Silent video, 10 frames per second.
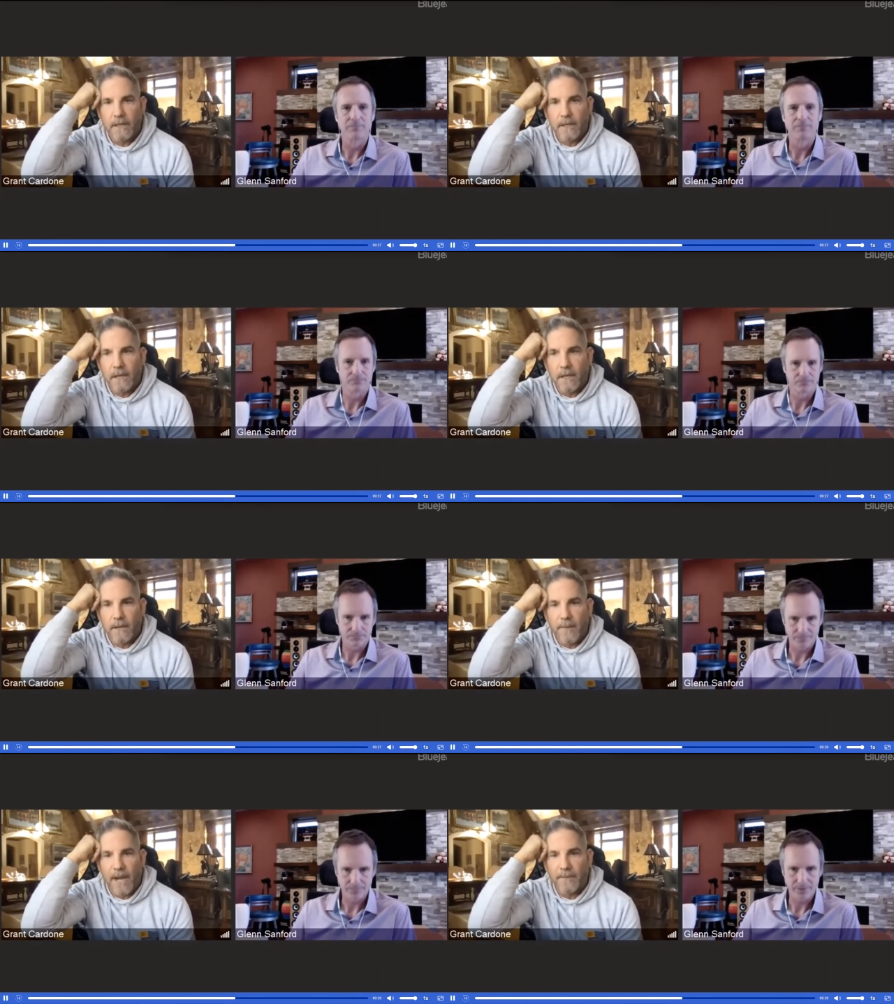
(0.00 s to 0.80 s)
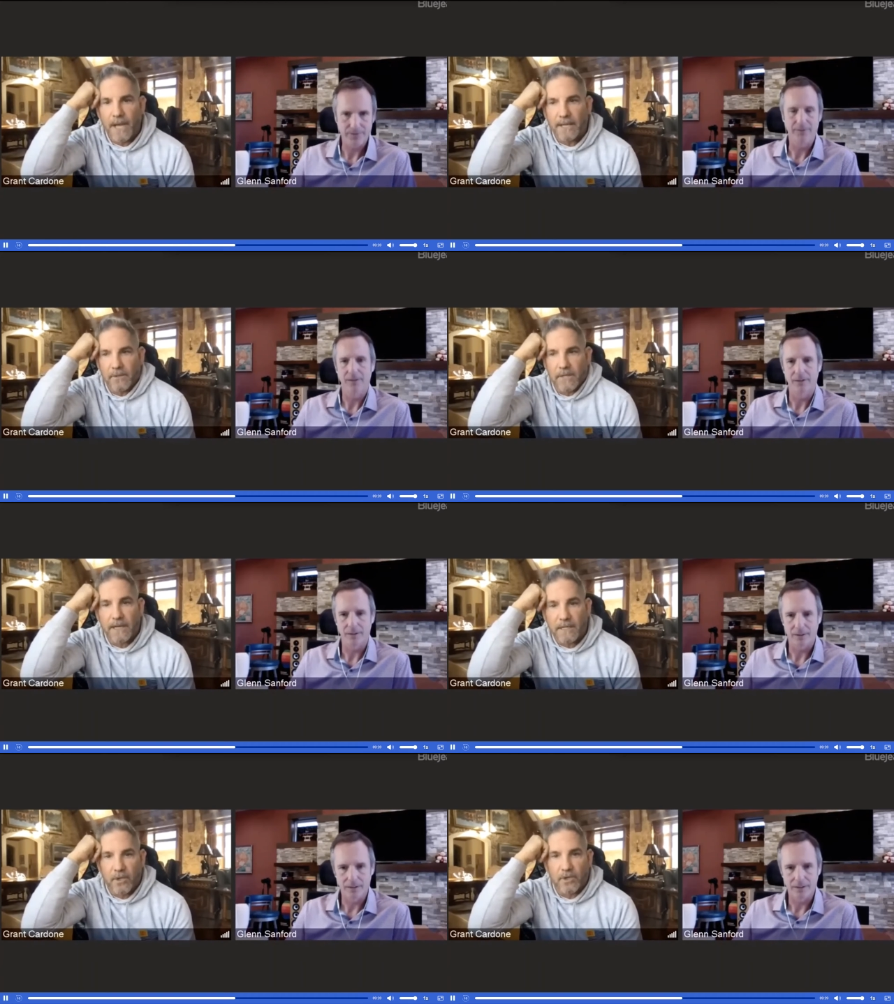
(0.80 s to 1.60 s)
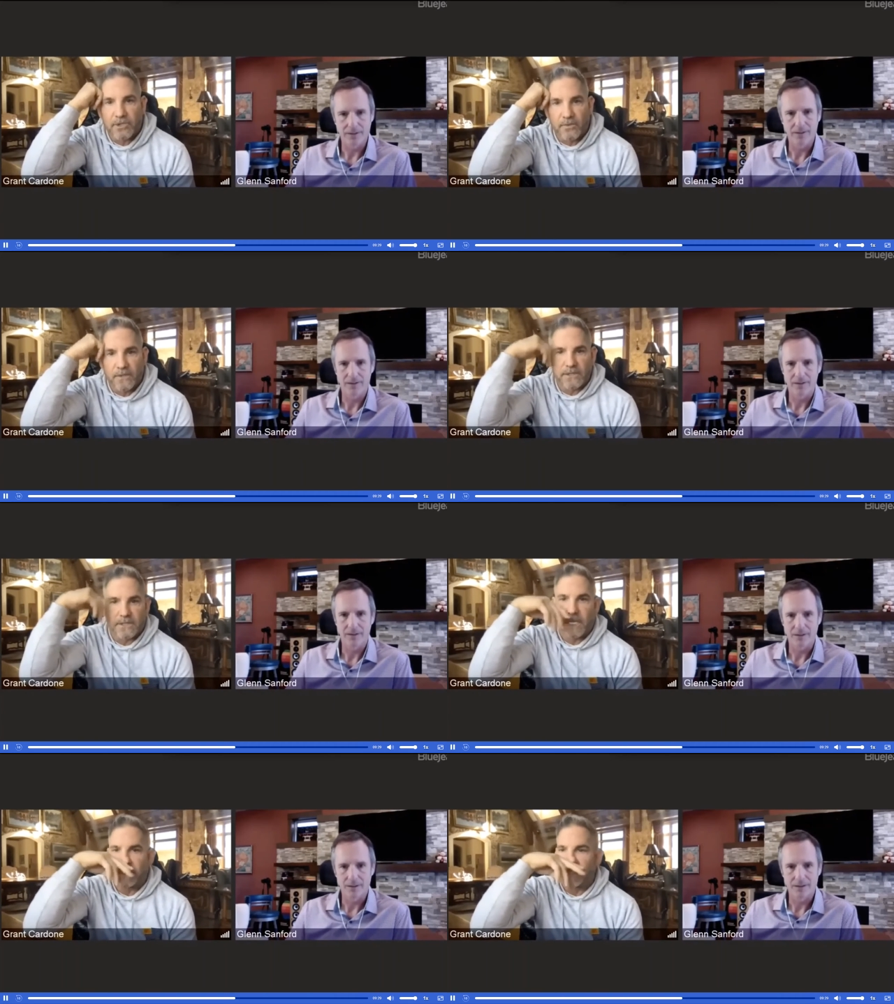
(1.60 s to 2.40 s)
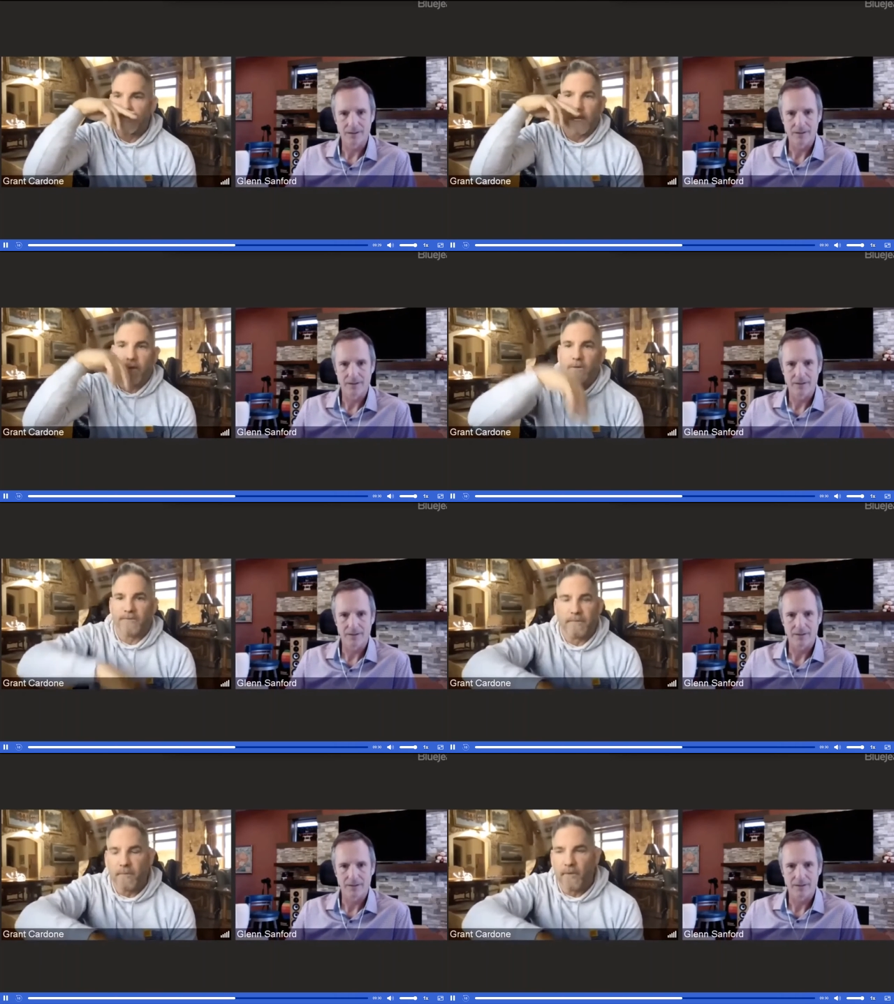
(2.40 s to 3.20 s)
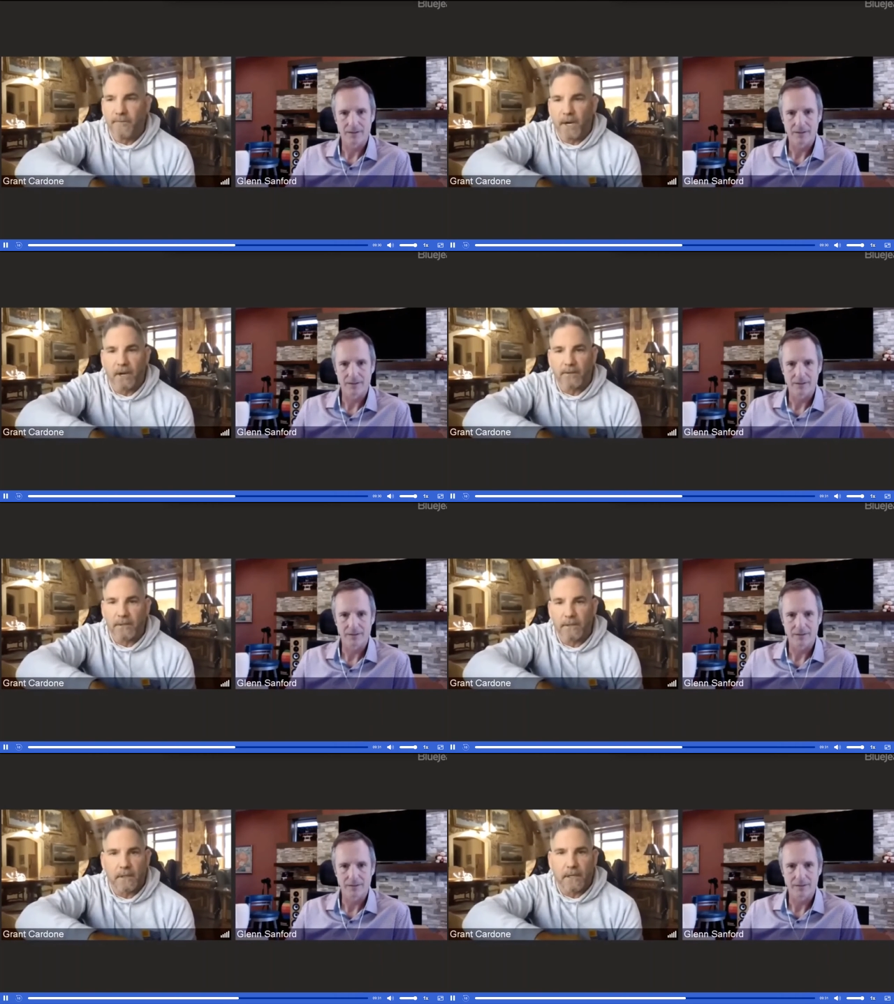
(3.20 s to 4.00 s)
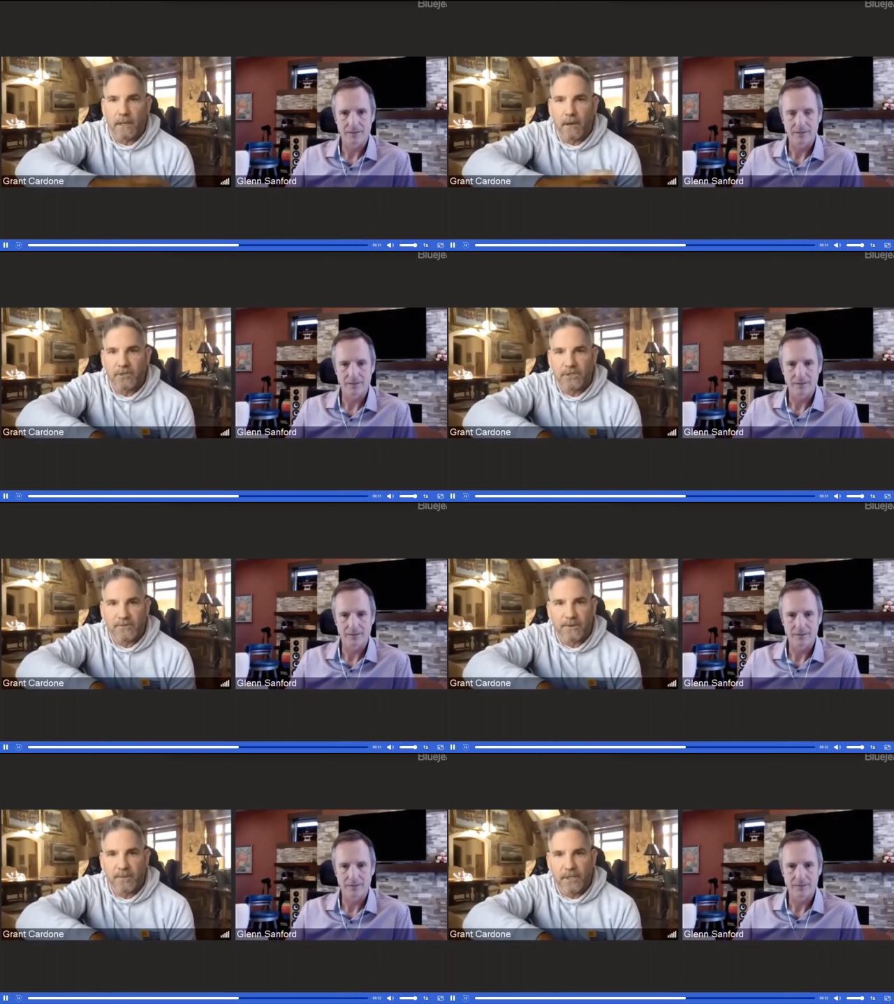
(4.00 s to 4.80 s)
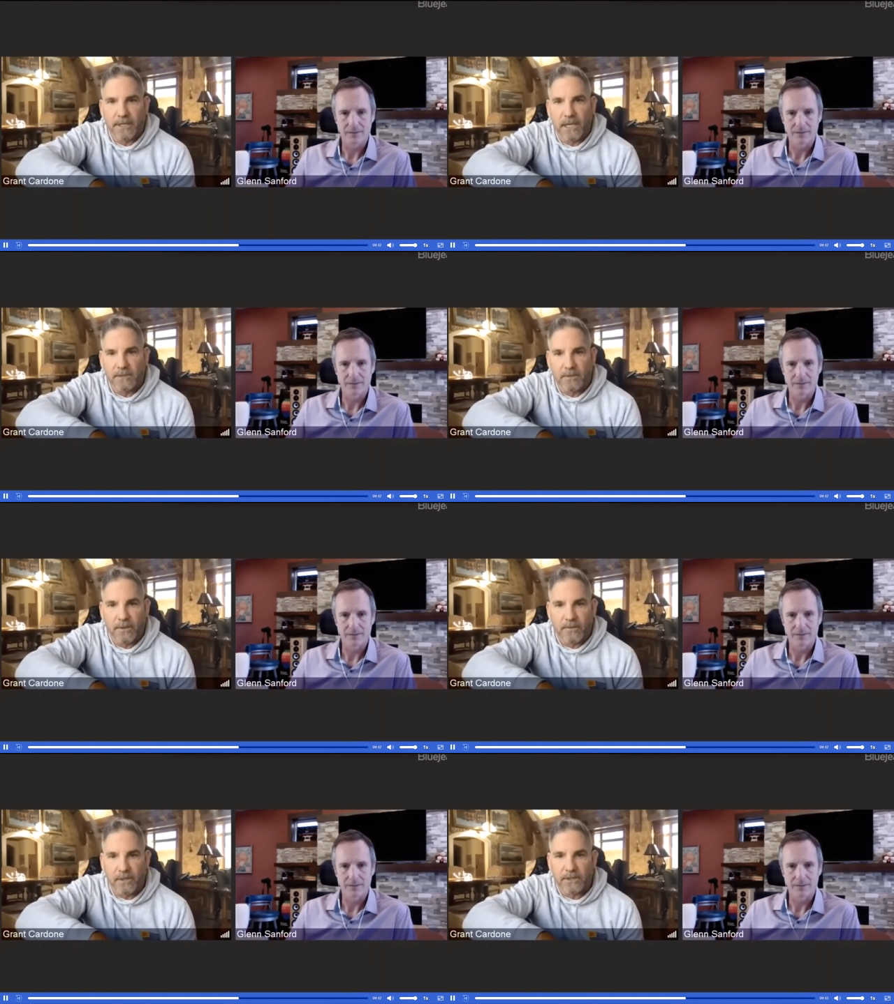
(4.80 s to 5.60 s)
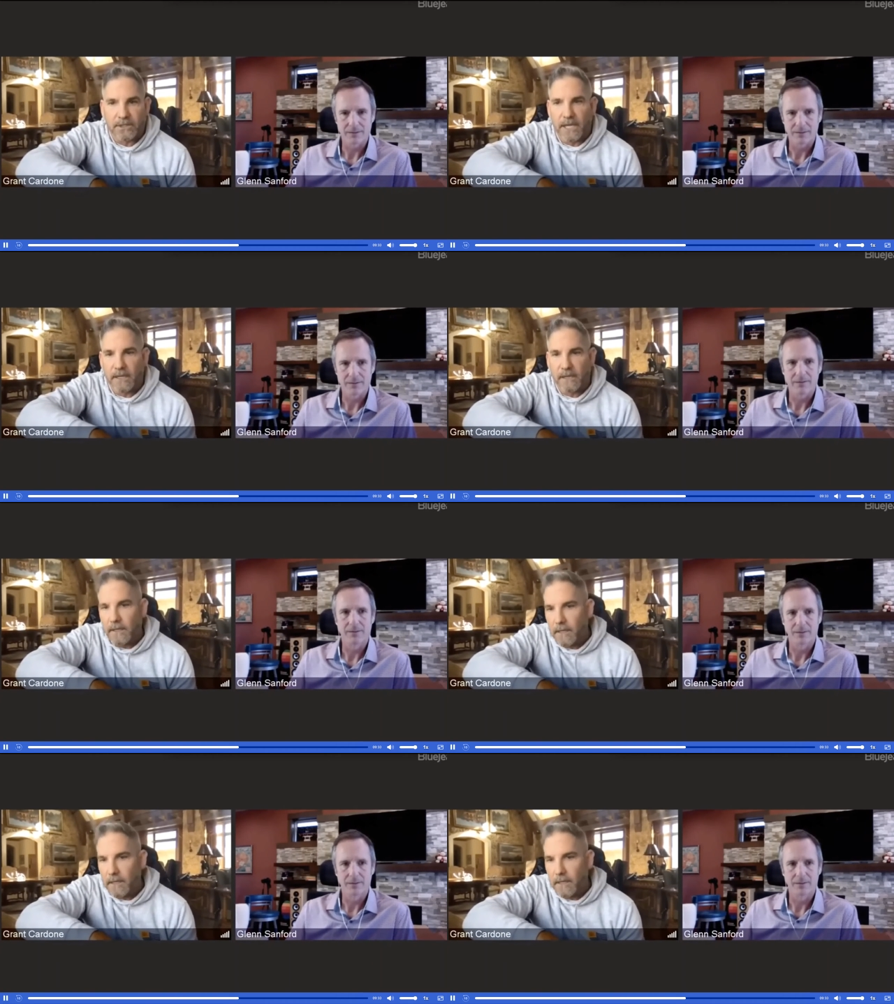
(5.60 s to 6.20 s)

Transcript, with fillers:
Speaker 1: I do a lot of commercial real estate, as you know. We bought almost $3 billion worth of real estate.